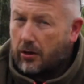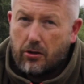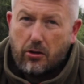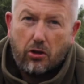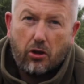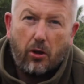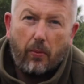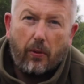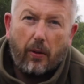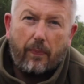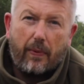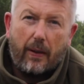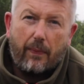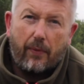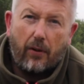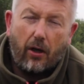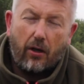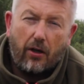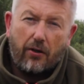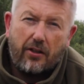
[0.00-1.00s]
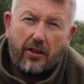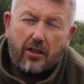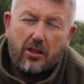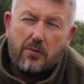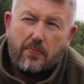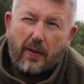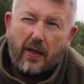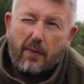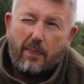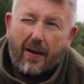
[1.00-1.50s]
a couple of people on. I think
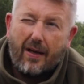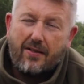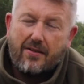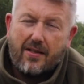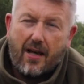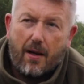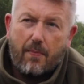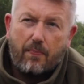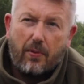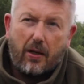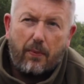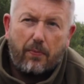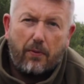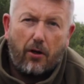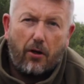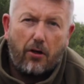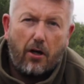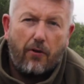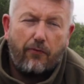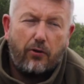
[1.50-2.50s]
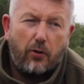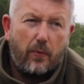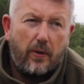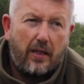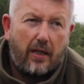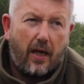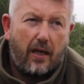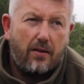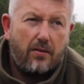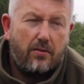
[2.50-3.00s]
there's been about 10 people on over the
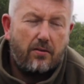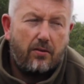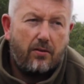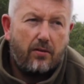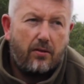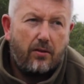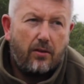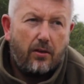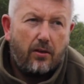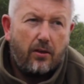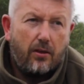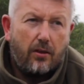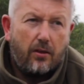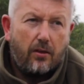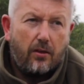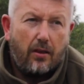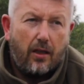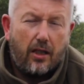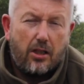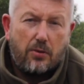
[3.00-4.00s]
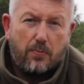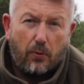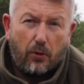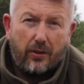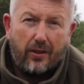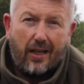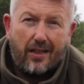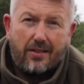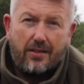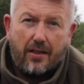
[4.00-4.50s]
weekend. It's
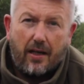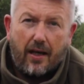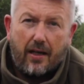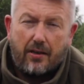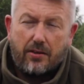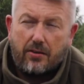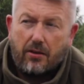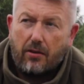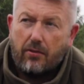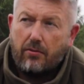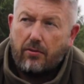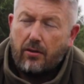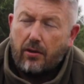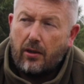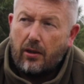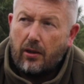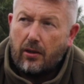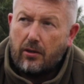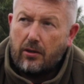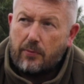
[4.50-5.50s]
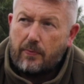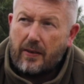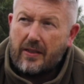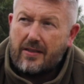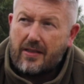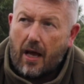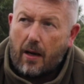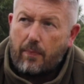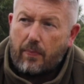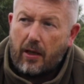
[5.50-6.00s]
Monday today, so there's been
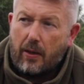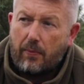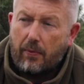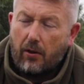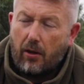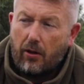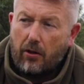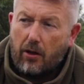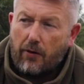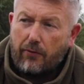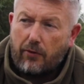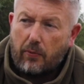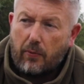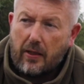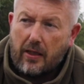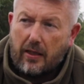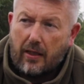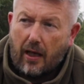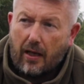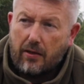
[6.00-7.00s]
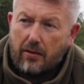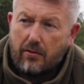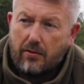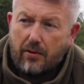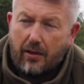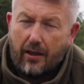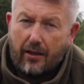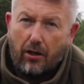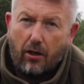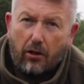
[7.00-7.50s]
10 people on over the weekend,
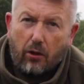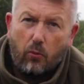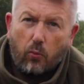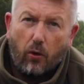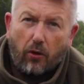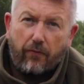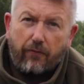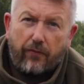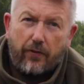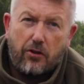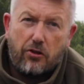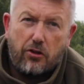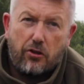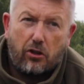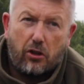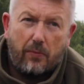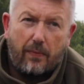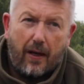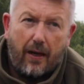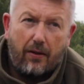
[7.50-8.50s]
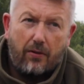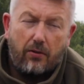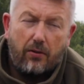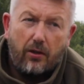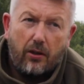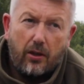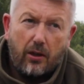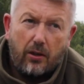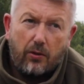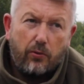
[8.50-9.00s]
and only one fish has come out,
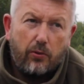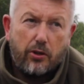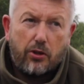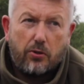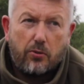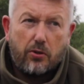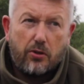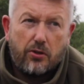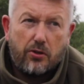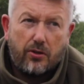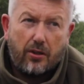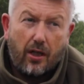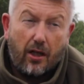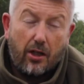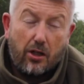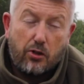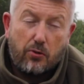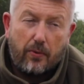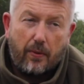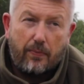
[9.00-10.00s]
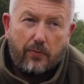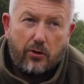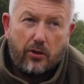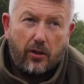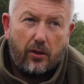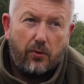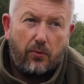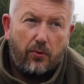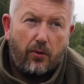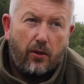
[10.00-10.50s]
which was swim
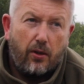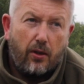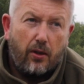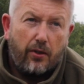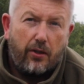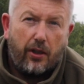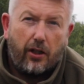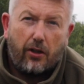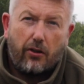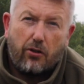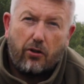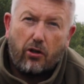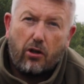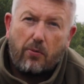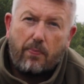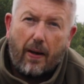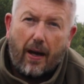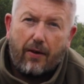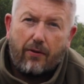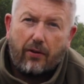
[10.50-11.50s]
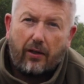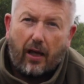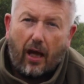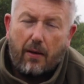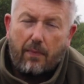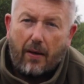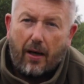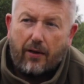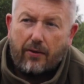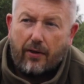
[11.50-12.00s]
2. I think a 30-pounder
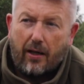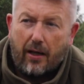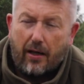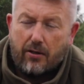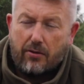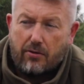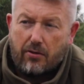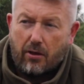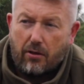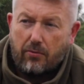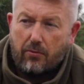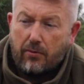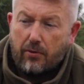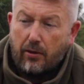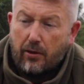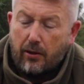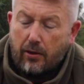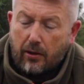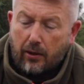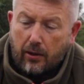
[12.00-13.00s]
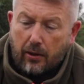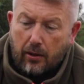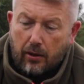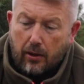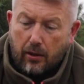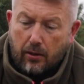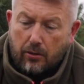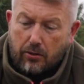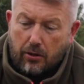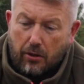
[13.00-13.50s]
came out of there, so
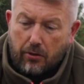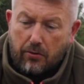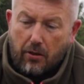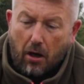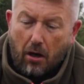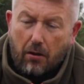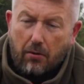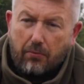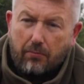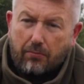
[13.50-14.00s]
not